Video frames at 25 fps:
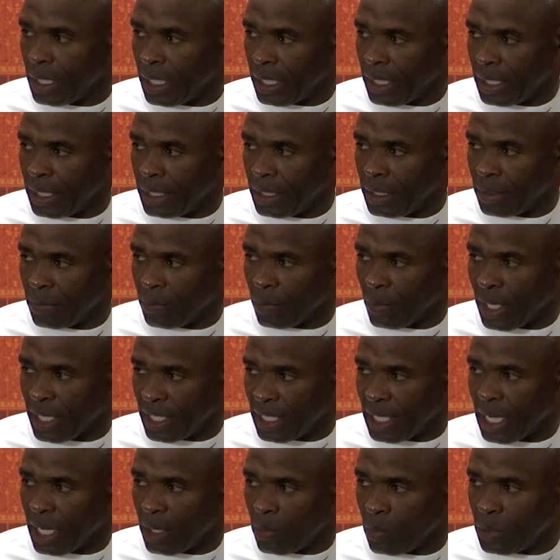And right
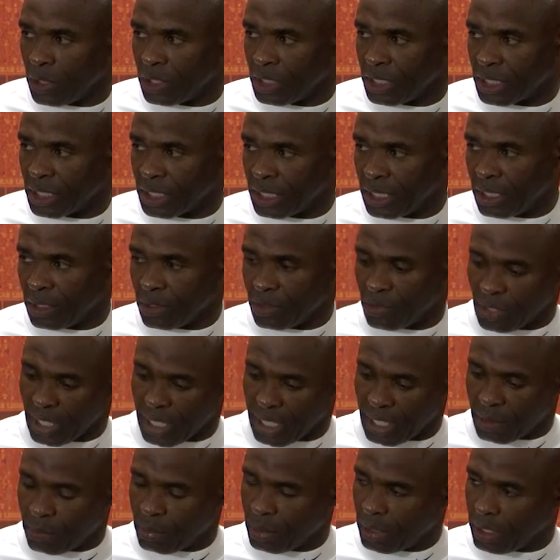now, we're just still
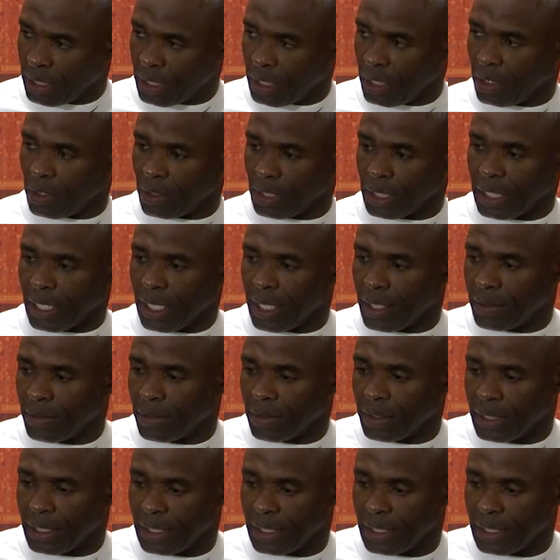trying to put it all together.